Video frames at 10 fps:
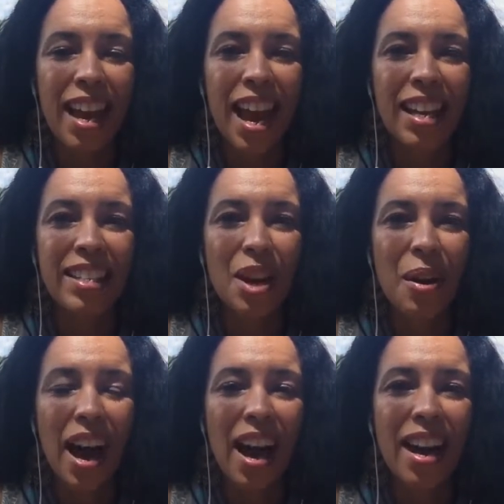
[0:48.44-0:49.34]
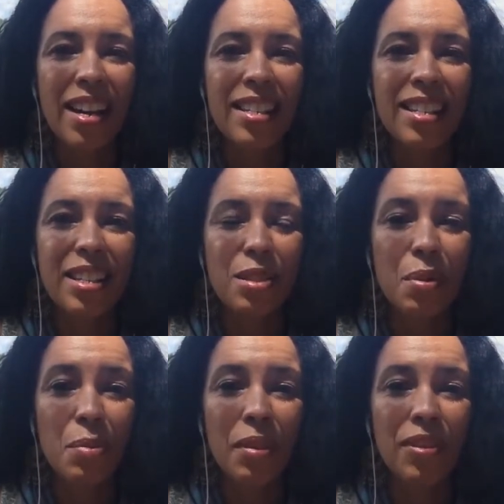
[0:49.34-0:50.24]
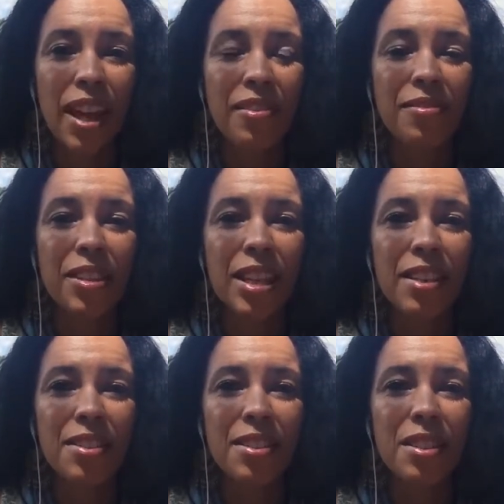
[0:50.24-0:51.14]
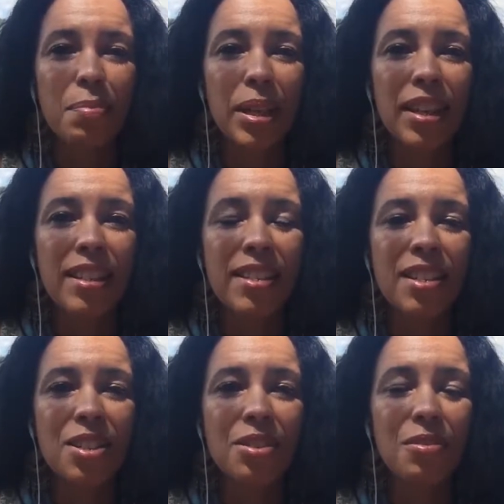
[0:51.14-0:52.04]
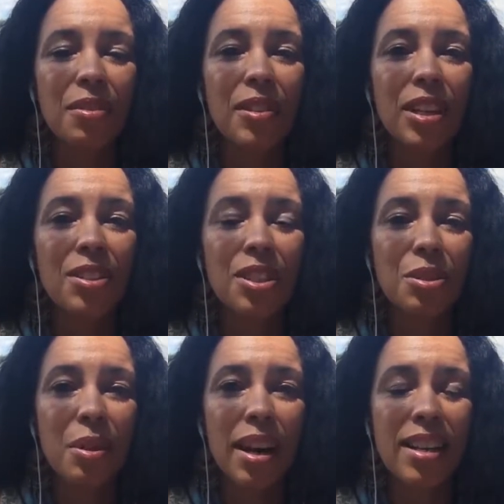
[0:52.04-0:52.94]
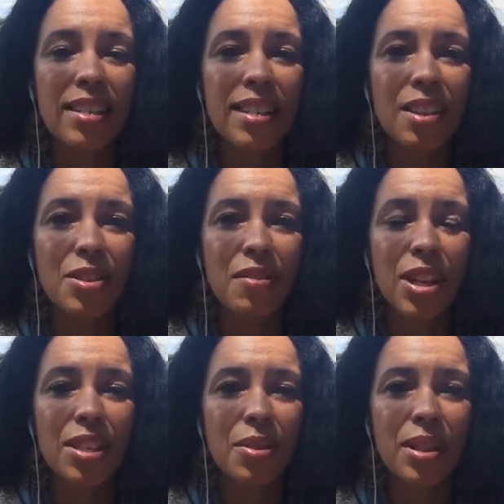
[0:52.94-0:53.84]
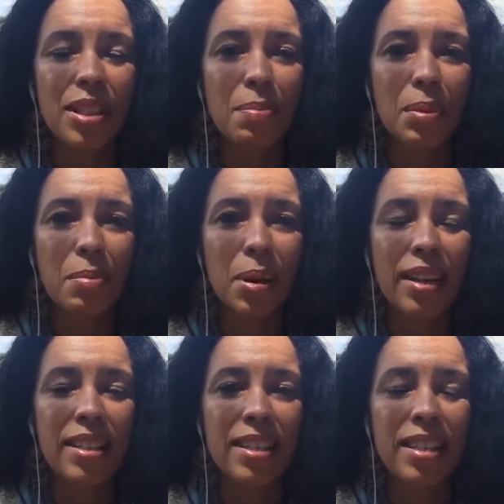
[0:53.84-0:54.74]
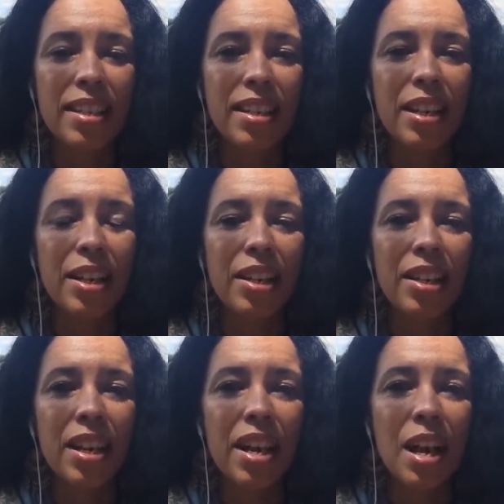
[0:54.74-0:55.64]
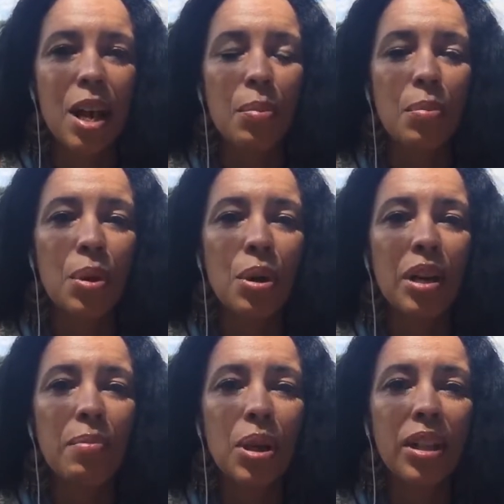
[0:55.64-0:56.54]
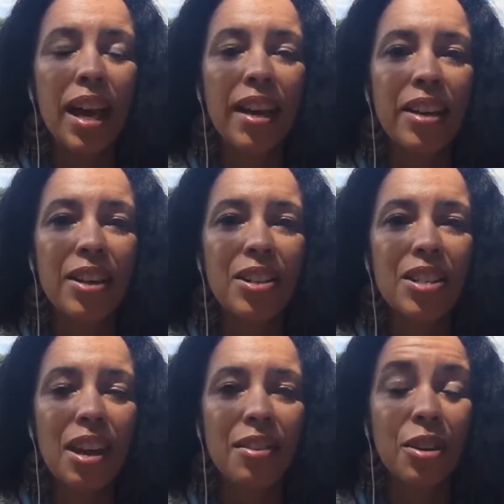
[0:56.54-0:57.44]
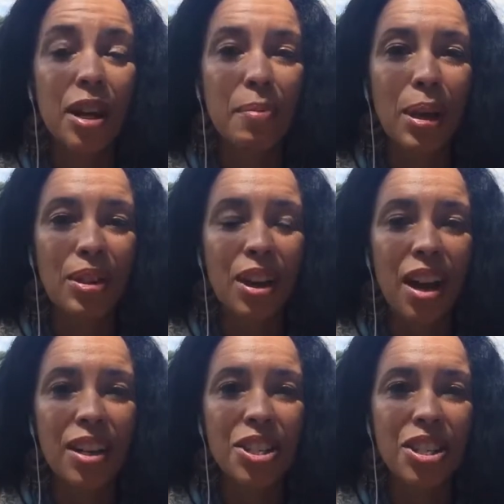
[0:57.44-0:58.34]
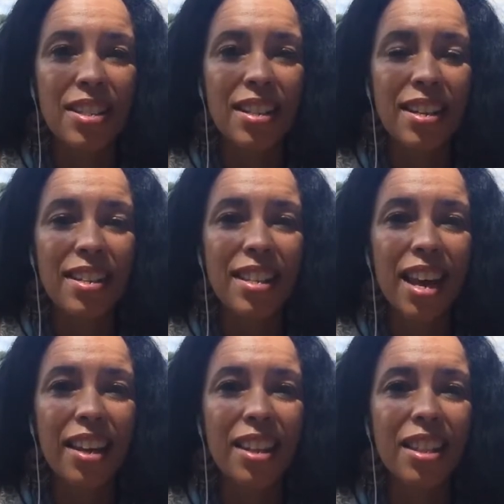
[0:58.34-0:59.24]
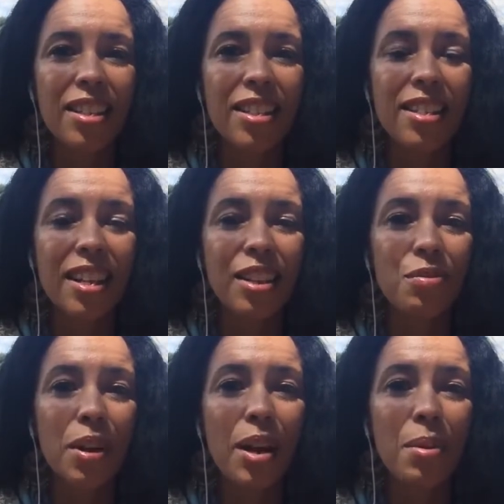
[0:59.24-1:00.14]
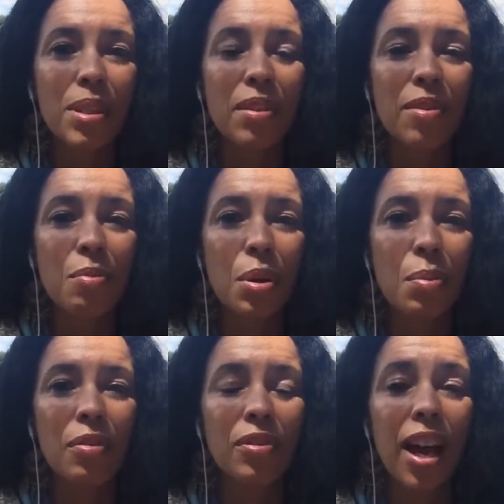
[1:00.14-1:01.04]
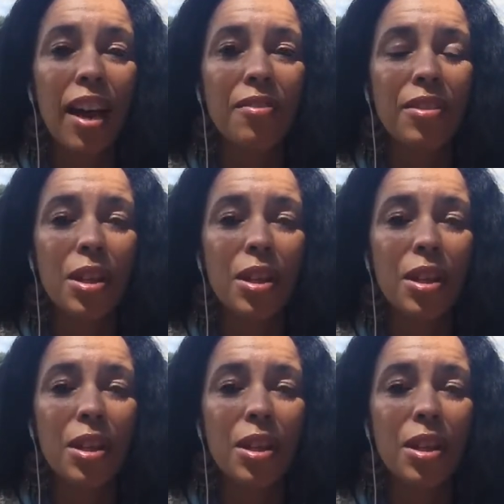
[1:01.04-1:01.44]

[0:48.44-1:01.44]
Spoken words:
And so as this womb of life field begins to reveal to us, those of us who are deeply practicing here, more and more layers of Great Mother consciousness and the distinct realms of the womb of life and